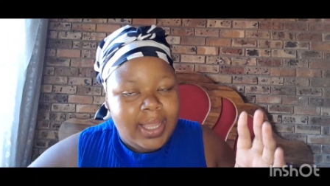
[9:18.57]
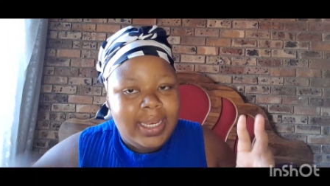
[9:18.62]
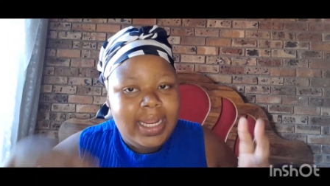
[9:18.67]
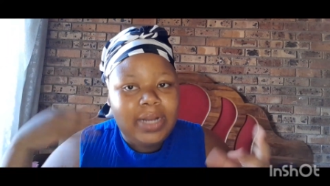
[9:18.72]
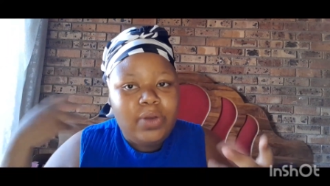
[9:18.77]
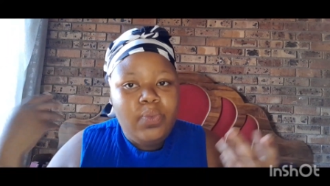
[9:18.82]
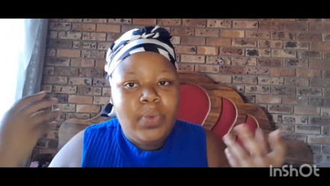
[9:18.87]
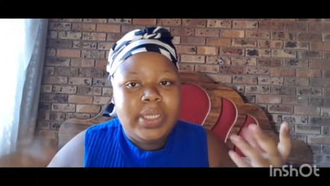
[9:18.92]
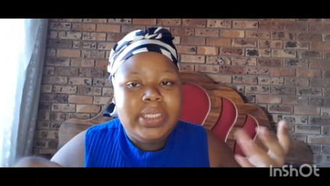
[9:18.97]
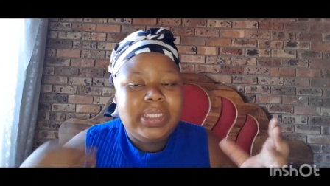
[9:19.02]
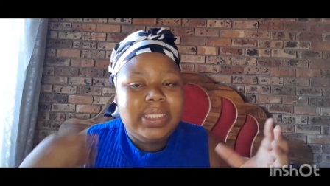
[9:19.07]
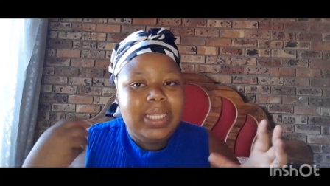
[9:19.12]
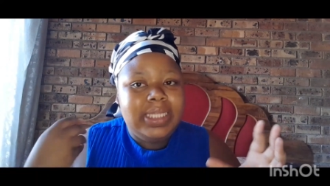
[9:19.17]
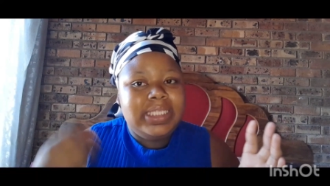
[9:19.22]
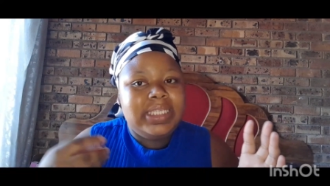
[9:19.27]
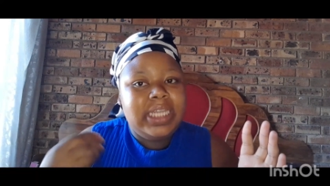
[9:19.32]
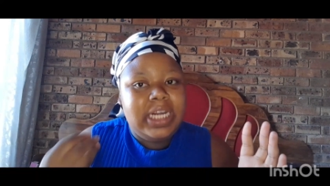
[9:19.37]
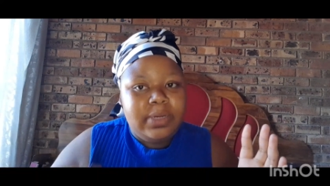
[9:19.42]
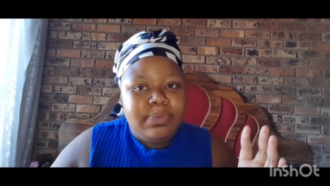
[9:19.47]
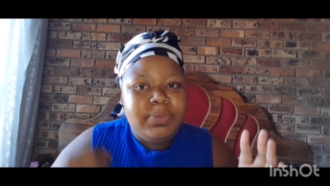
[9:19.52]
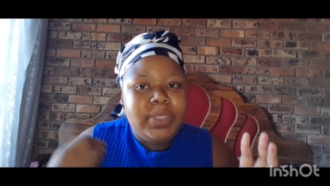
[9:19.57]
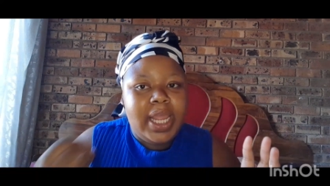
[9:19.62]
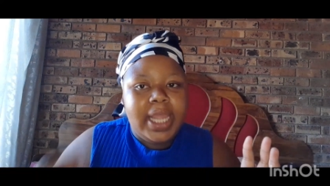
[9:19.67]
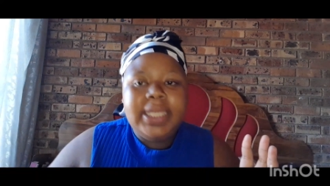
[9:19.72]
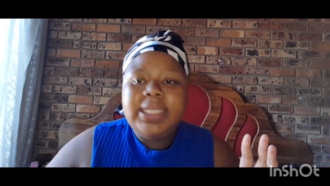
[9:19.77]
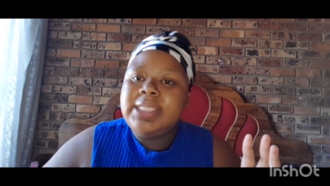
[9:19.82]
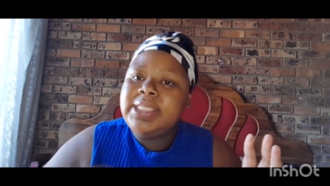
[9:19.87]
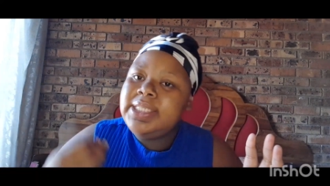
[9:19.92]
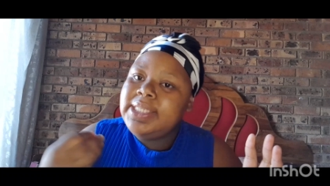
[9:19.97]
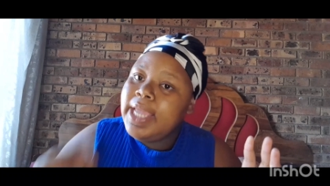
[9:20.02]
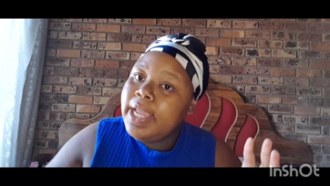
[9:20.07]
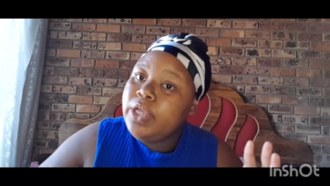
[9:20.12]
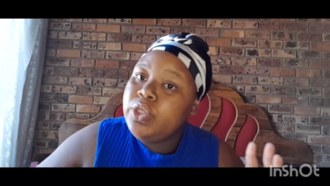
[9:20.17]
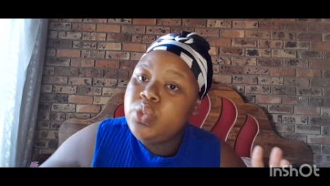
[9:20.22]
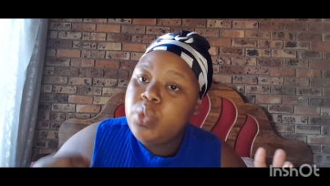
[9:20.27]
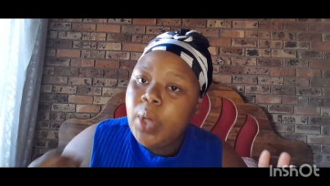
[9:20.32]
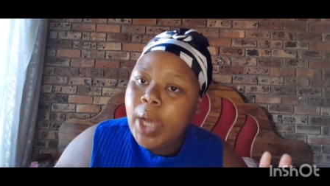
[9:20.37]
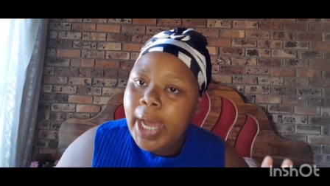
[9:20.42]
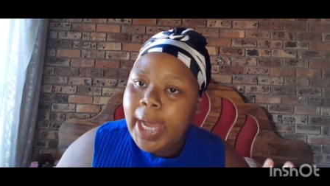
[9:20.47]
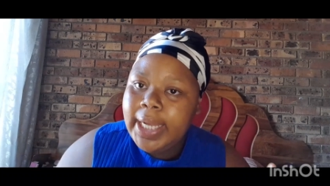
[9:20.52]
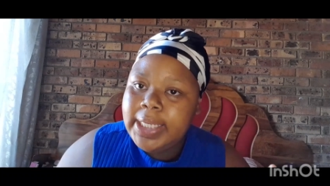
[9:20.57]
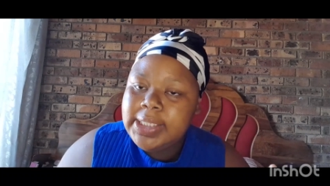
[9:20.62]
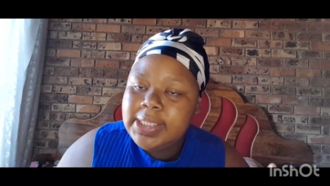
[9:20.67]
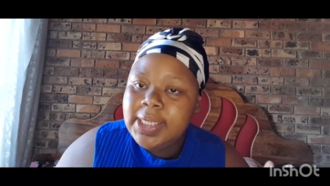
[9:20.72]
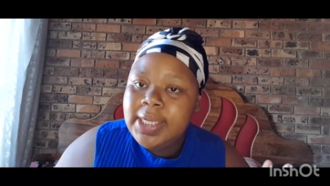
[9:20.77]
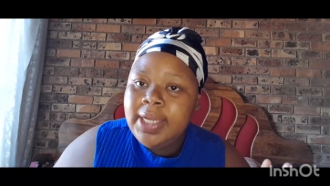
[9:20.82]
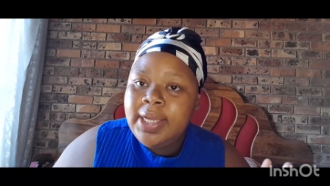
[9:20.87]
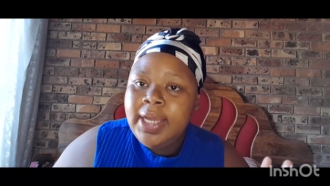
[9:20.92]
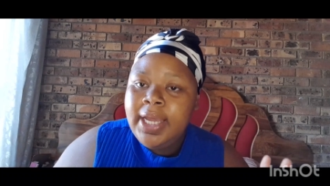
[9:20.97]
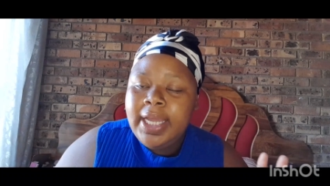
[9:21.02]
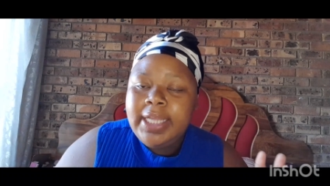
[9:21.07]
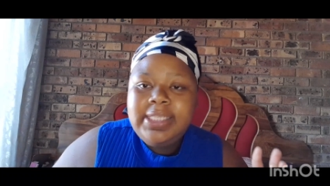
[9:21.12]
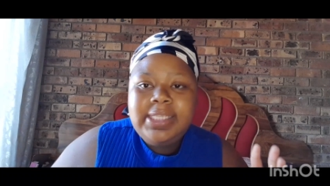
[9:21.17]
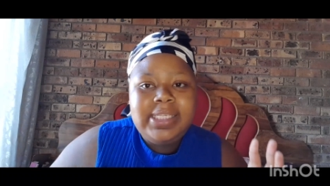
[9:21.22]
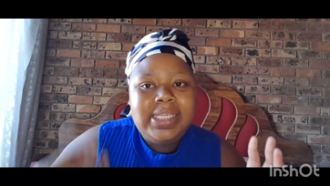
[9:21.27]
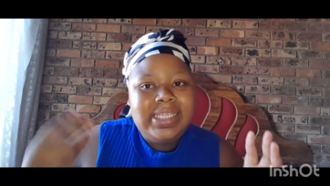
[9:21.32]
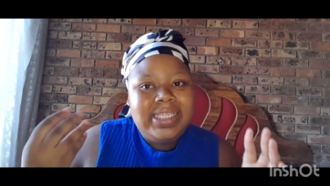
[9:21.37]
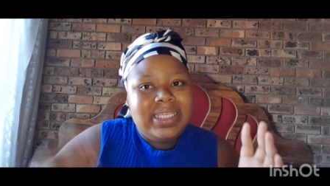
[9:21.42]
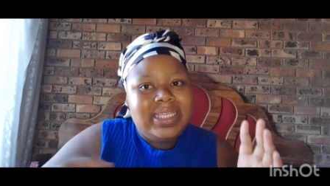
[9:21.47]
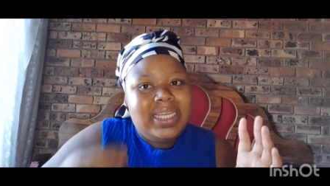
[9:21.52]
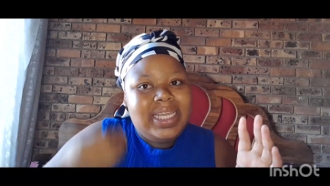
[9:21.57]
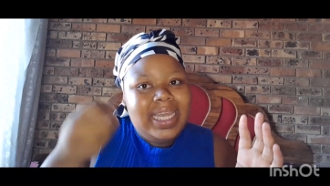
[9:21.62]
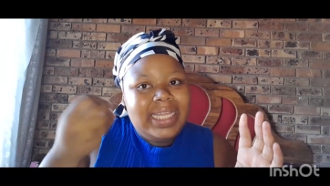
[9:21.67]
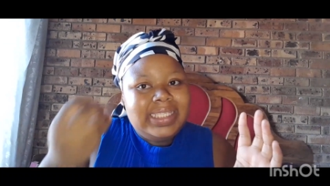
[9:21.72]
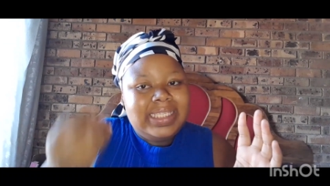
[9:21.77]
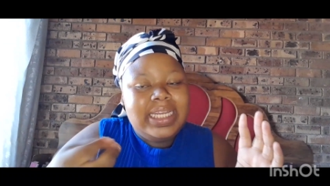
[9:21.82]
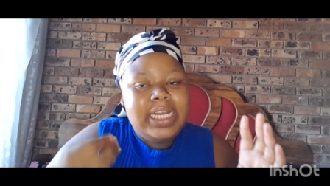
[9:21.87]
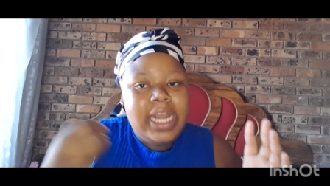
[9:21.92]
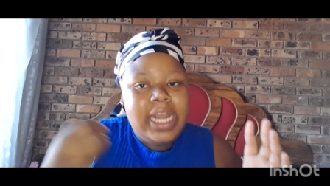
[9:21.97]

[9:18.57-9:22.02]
That was the scripture is saying to us. It says get